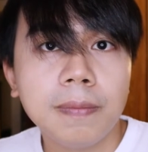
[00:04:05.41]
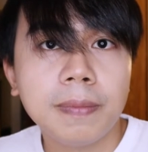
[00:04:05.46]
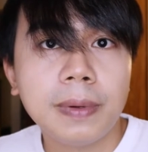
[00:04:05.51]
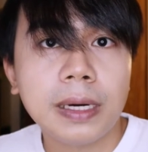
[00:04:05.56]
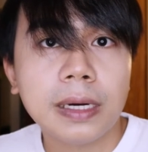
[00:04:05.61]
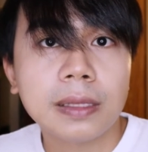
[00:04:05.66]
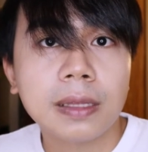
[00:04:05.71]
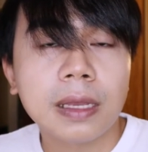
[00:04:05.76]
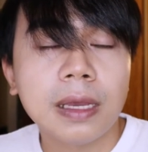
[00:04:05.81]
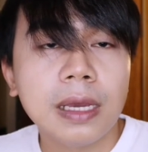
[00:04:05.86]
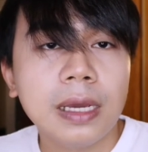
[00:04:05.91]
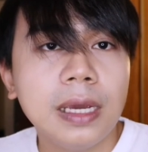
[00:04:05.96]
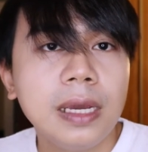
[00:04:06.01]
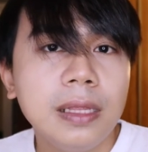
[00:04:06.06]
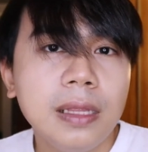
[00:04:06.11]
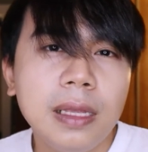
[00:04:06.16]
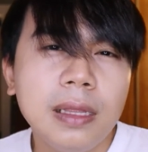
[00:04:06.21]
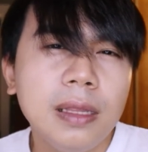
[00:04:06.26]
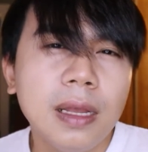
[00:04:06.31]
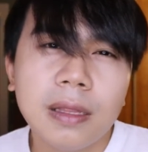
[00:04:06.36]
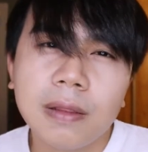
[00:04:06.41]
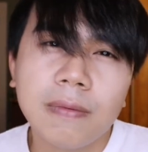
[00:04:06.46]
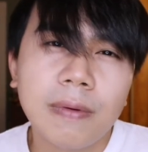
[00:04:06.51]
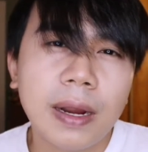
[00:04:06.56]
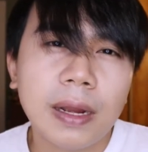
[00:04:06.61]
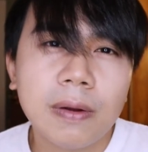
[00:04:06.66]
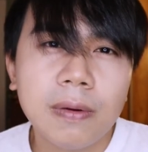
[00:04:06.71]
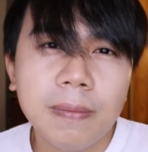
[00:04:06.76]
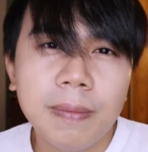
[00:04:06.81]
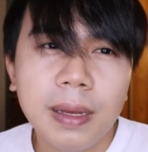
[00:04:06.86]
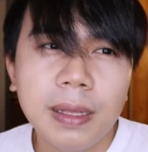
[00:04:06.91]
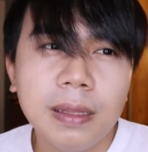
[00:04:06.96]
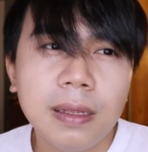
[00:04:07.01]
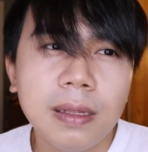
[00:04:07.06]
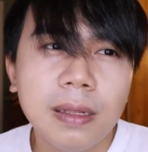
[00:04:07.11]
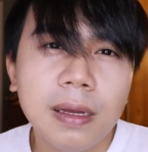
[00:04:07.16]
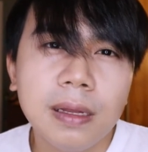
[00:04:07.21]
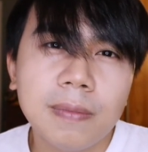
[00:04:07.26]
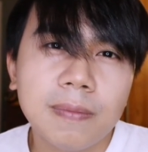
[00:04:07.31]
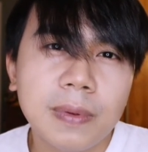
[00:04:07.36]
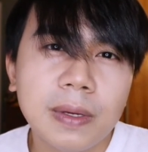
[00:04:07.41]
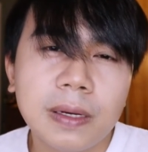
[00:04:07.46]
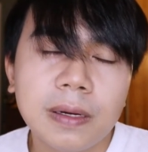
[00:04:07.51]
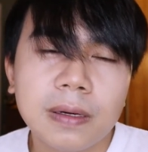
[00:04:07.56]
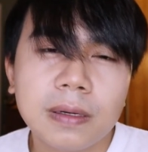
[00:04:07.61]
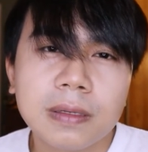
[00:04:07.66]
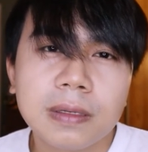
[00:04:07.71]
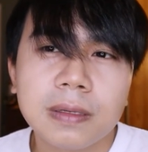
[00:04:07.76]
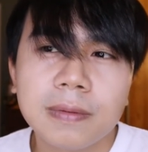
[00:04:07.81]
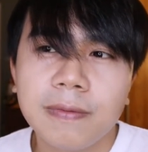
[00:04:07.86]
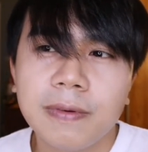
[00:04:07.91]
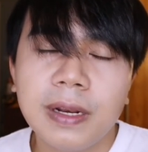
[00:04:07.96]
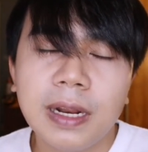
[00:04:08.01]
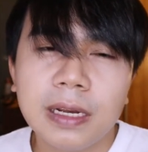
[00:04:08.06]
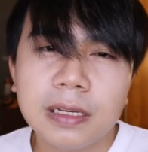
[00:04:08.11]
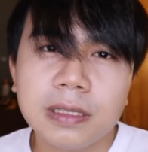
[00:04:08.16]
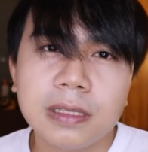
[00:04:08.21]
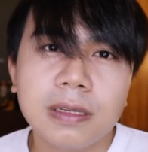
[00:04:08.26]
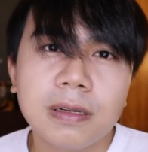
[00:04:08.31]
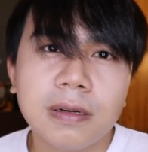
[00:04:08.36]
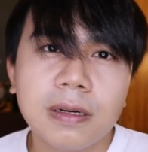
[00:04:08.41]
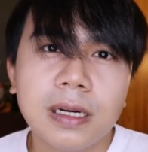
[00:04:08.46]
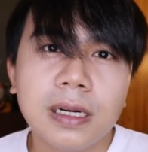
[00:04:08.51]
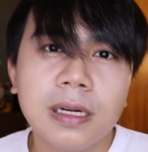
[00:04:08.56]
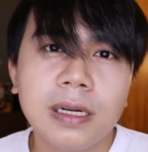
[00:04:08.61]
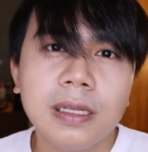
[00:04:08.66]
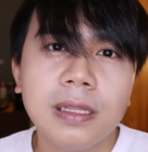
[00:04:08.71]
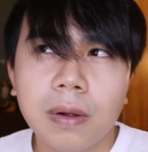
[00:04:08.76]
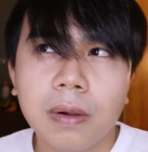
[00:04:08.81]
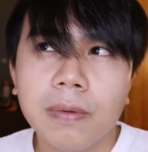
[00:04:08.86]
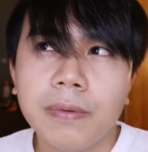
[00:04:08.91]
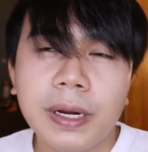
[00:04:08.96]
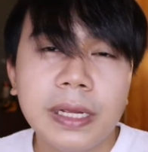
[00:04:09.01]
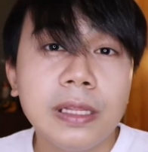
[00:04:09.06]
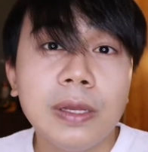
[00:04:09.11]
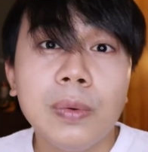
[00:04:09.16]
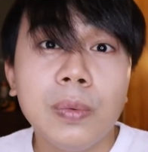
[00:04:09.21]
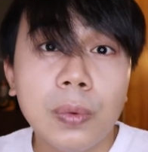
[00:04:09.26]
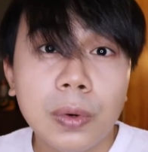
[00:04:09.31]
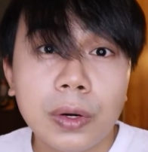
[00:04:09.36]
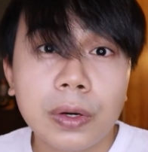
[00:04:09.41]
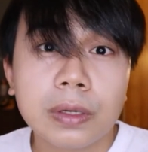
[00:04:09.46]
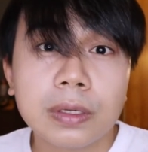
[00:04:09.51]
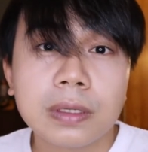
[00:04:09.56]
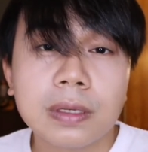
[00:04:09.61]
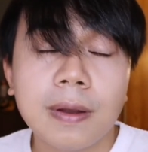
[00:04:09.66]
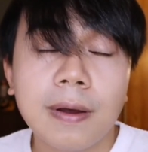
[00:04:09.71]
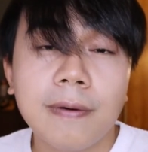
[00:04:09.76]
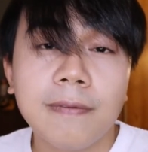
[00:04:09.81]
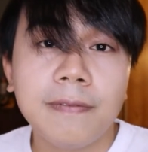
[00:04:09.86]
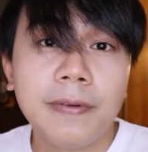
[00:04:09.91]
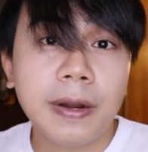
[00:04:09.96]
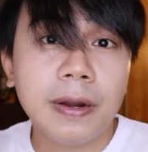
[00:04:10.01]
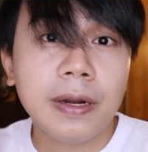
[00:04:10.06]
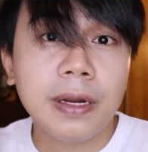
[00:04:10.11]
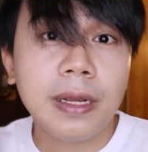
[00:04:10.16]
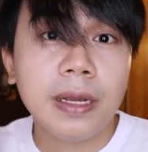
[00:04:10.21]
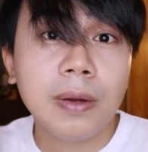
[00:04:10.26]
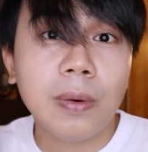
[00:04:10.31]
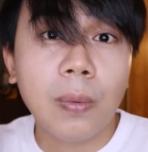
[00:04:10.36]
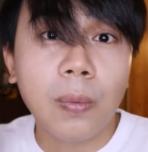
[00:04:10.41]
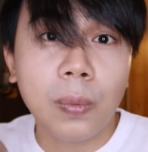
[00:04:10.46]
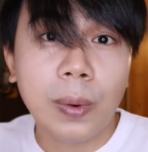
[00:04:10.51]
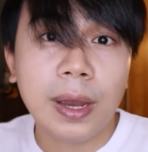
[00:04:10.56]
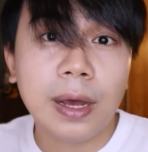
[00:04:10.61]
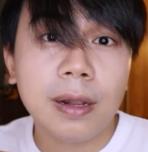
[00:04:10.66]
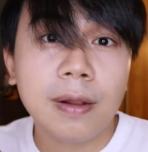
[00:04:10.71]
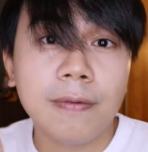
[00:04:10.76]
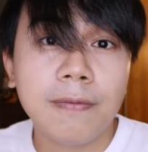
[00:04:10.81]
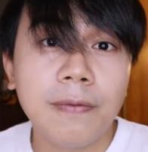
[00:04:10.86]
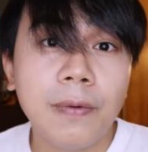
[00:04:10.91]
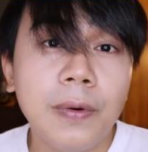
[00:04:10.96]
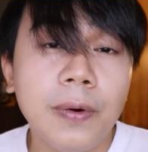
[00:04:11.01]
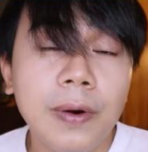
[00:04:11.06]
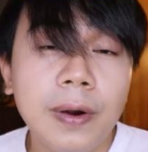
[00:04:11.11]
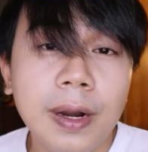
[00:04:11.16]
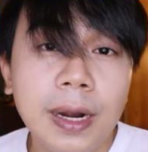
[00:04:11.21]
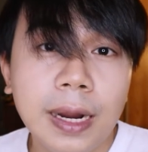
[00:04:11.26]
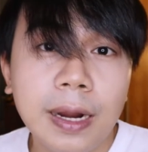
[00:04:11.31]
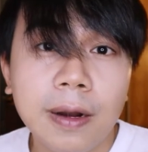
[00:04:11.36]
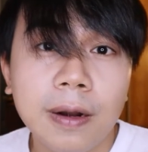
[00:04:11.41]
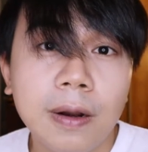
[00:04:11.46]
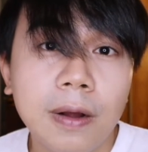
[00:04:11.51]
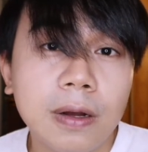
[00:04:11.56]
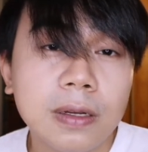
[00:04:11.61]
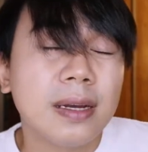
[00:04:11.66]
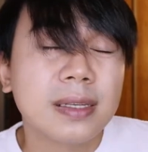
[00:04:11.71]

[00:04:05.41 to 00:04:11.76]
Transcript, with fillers: but he did not recommend it because finasteride already works very well for hair loss.